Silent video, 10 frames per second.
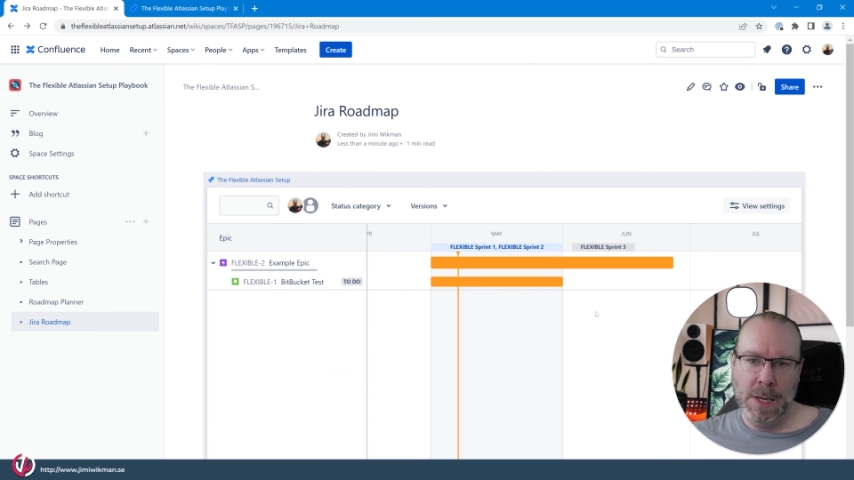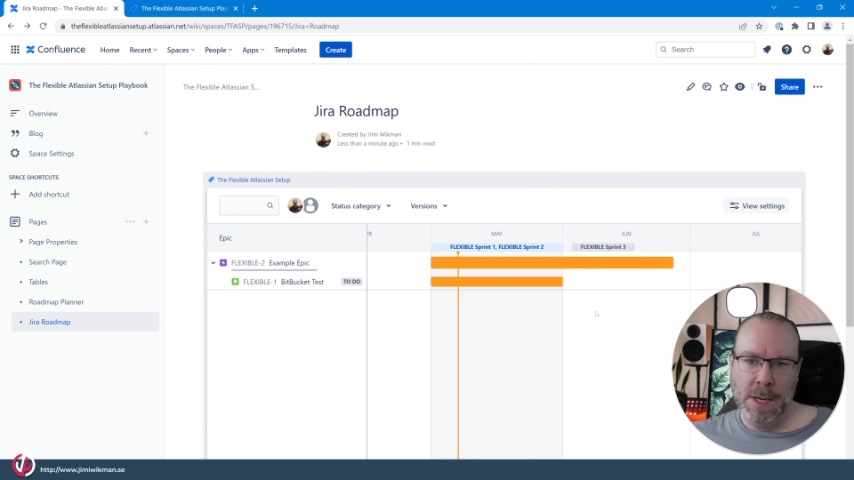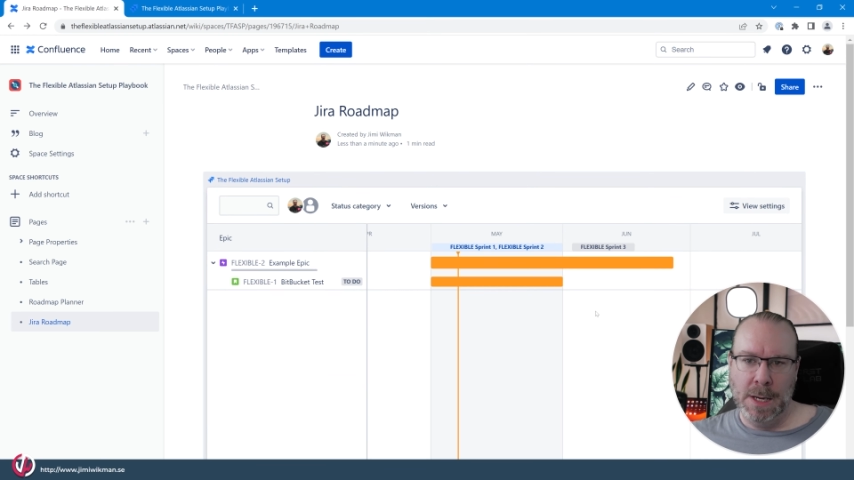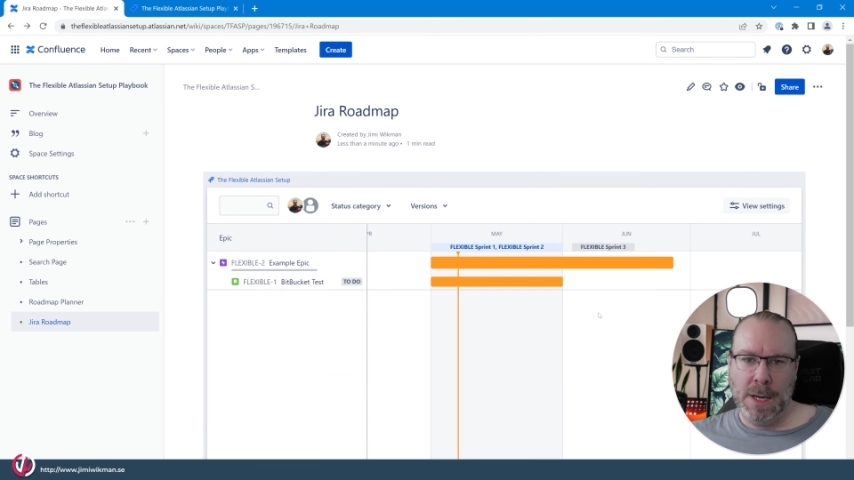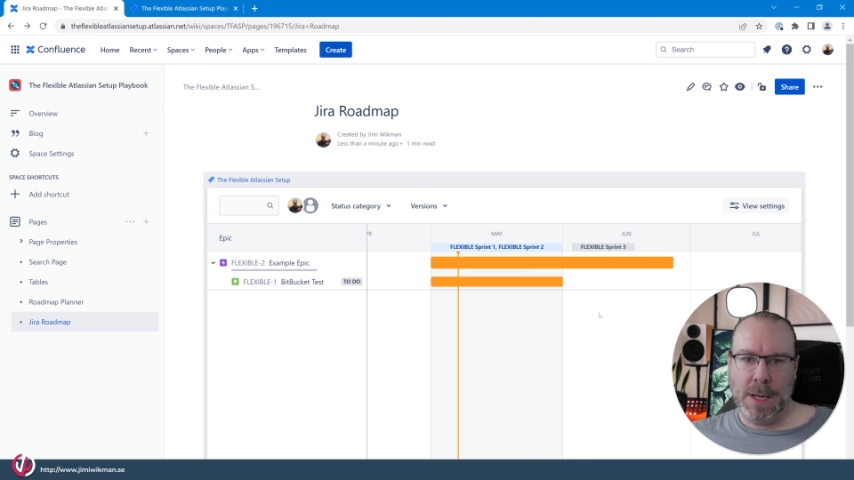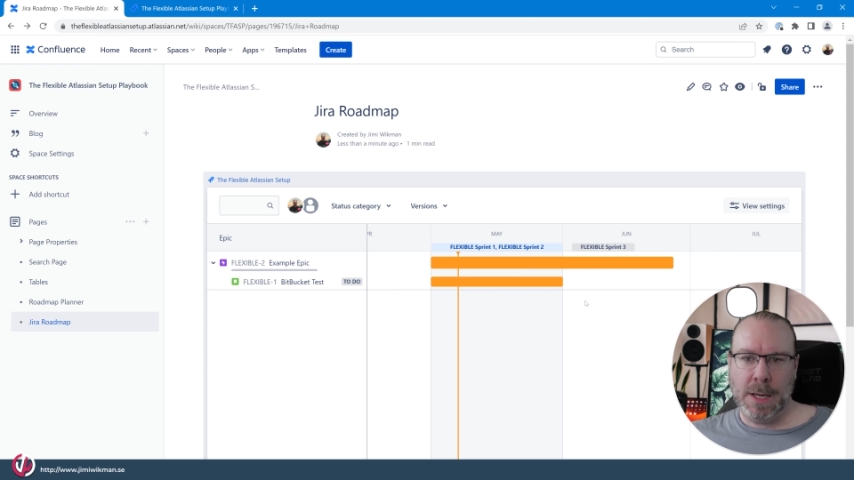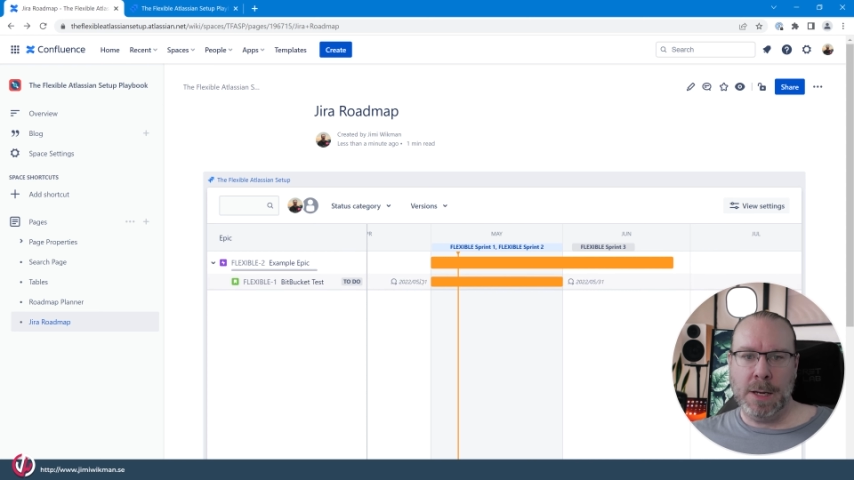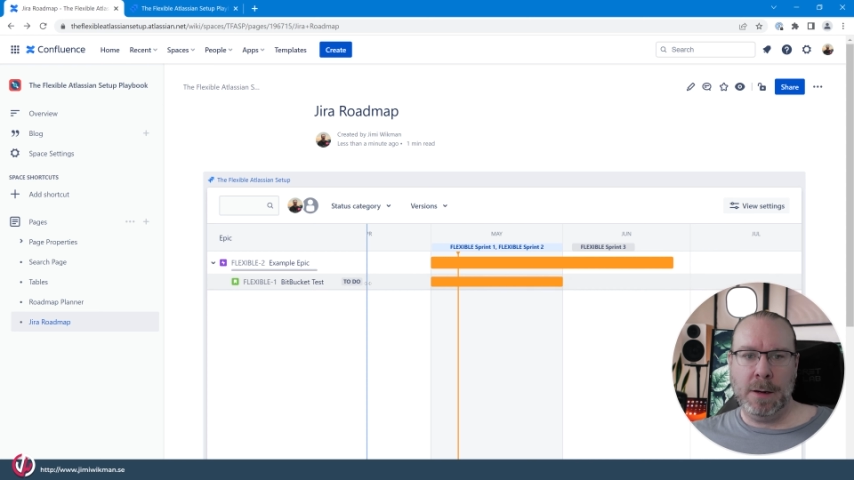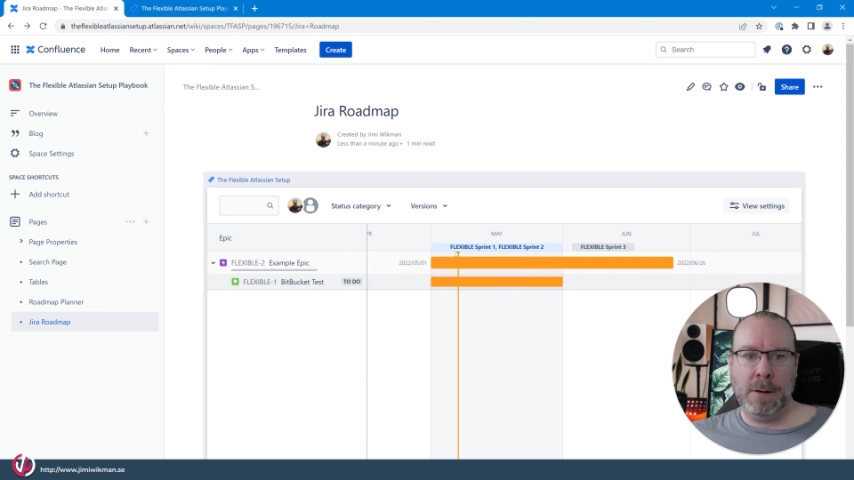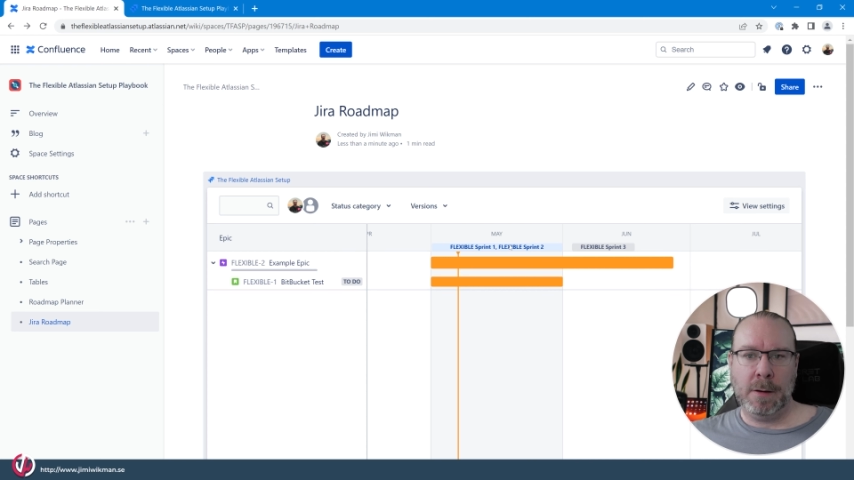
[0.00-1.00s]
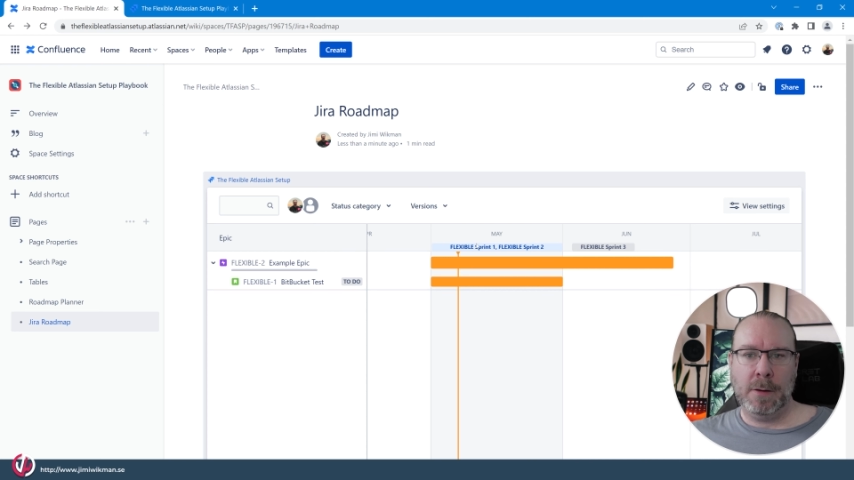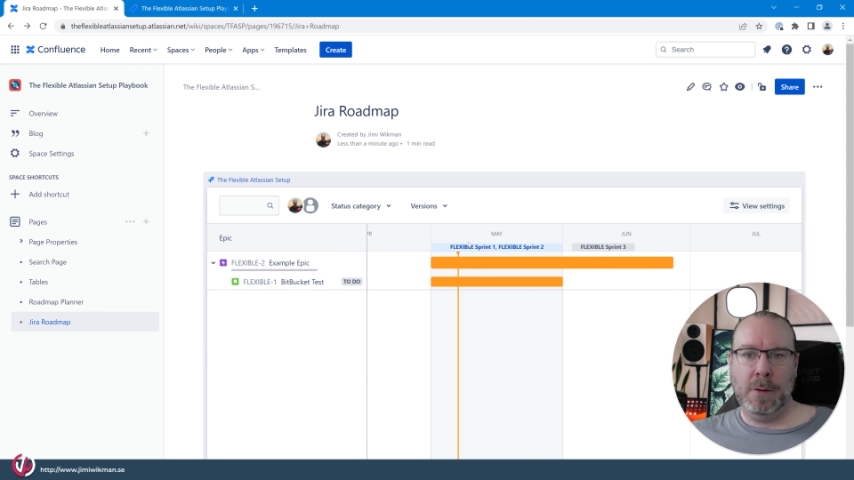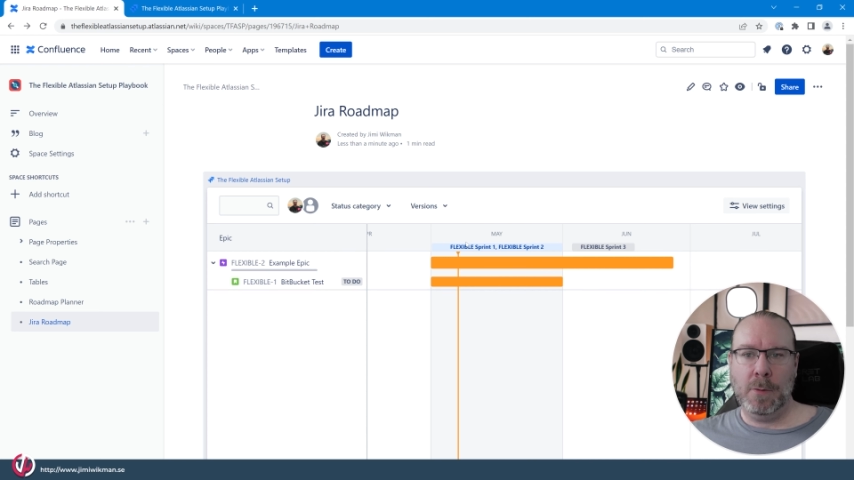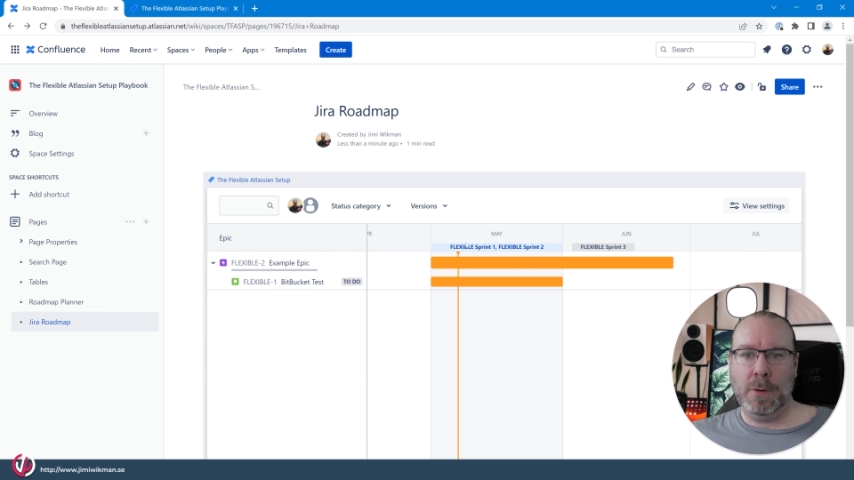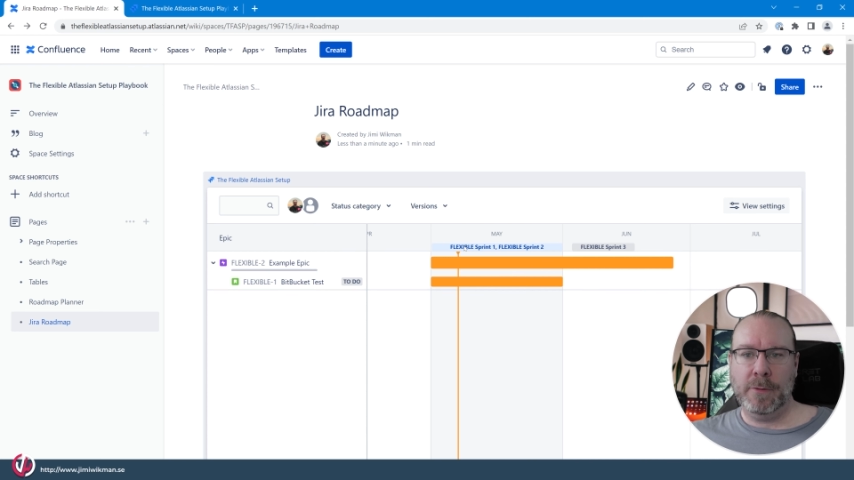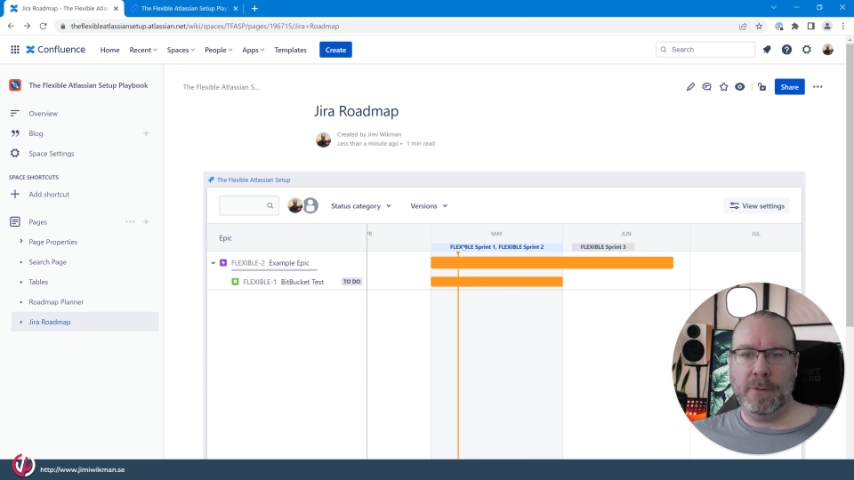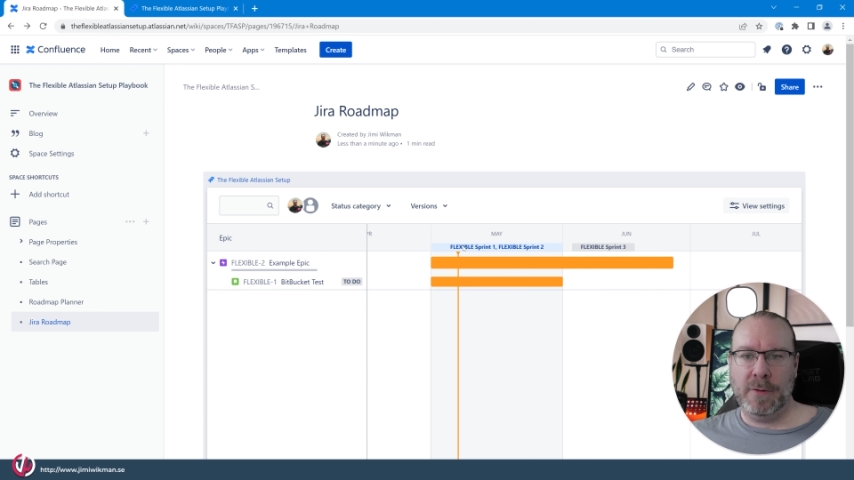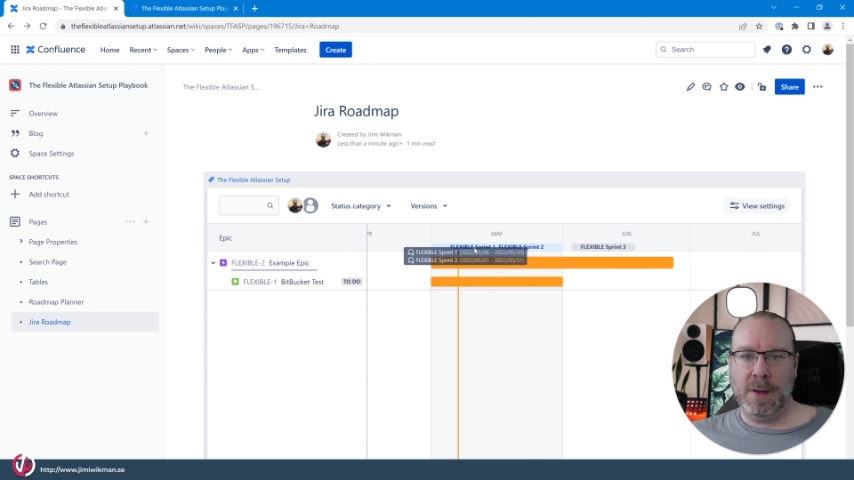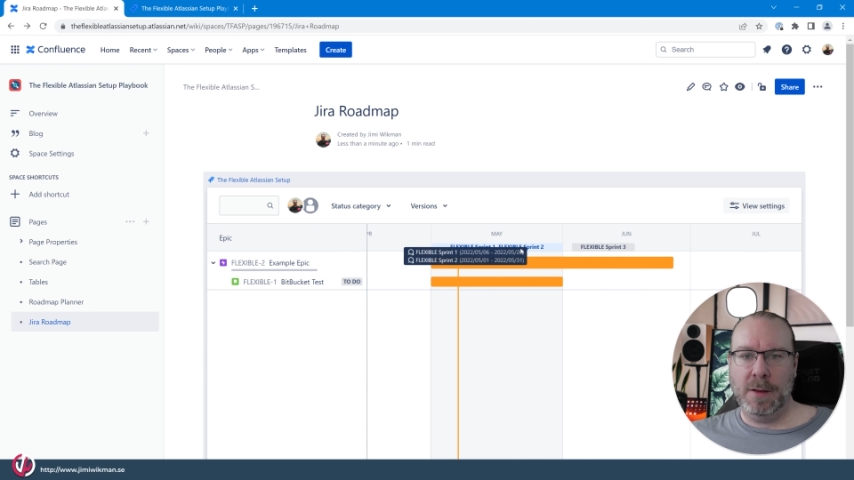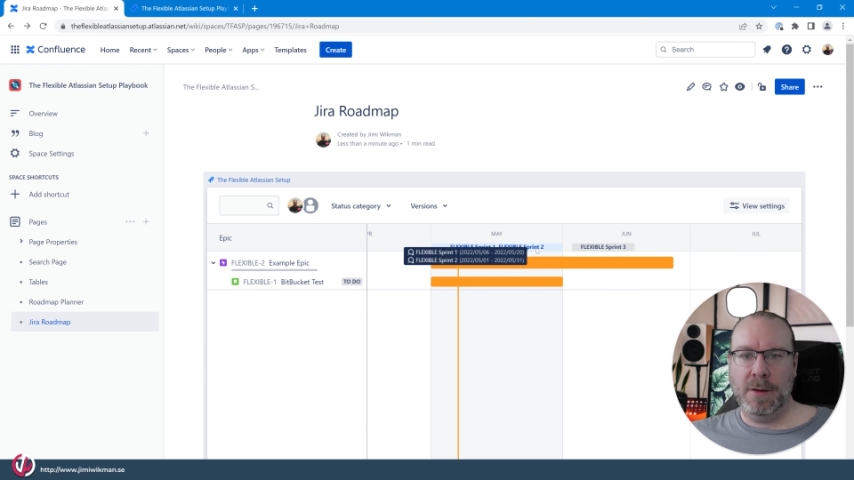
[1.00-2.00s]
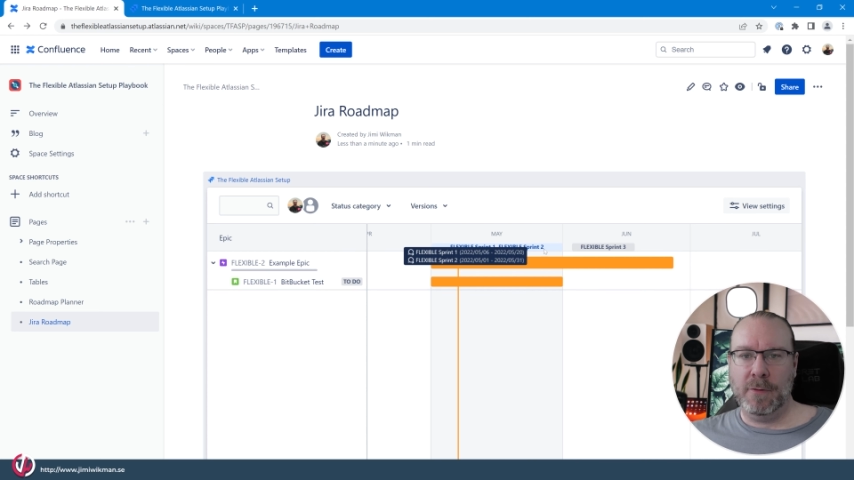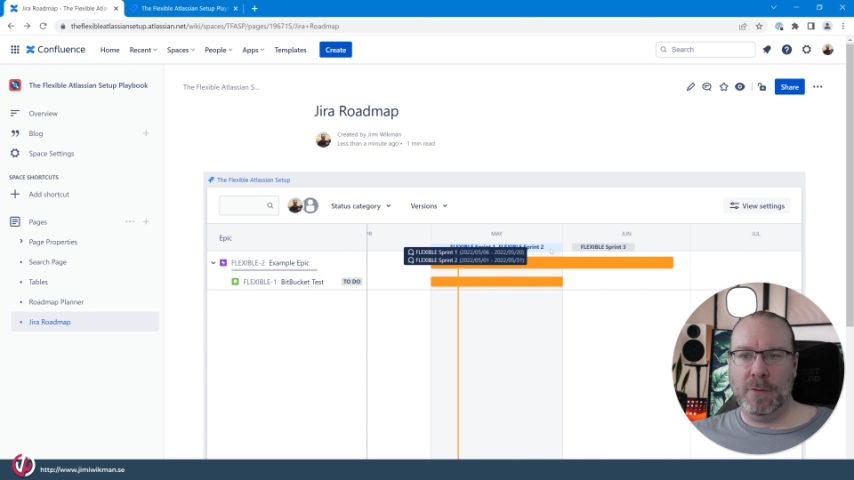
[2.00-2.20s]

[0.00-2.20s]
And you will also see the different